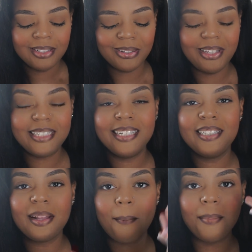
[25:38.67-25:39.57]
So this
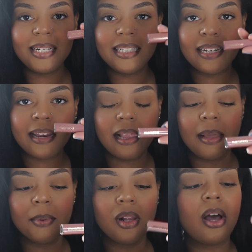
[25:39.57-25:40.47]
is Minted
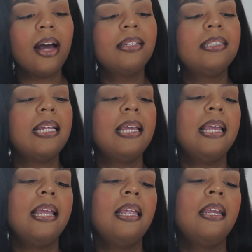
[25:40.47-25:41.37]
Lip Gloss
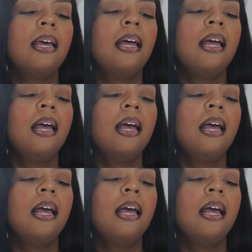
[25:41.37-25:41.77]
in